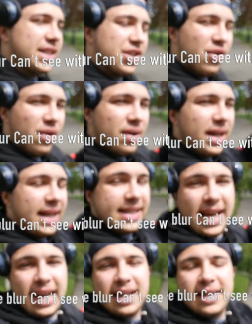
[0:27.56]
it's not
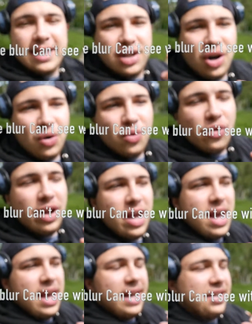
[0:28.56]
exactly cold.
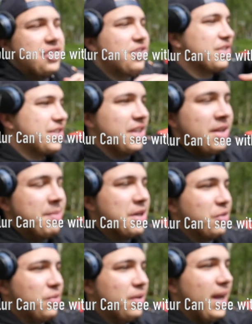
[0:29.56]
It's just in the
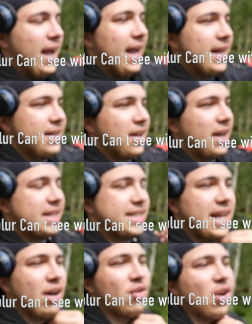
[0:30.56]
middle. And I
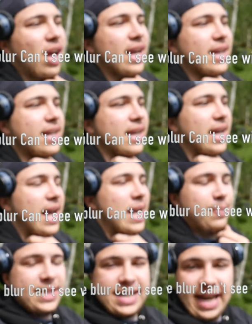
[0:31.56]
sound like a
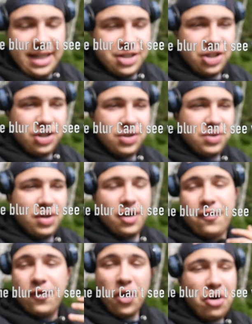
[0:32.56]
potato, a
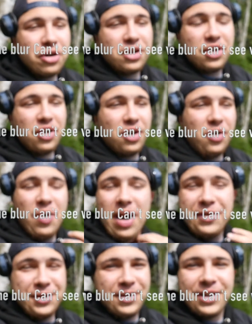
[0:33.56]
frog, or
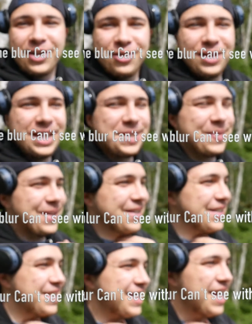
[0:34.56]
whatever you want to call it, is
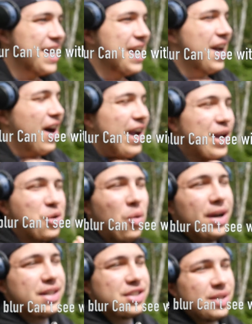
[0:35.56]
because I
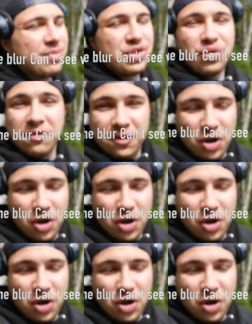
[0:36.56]
acquired some sort of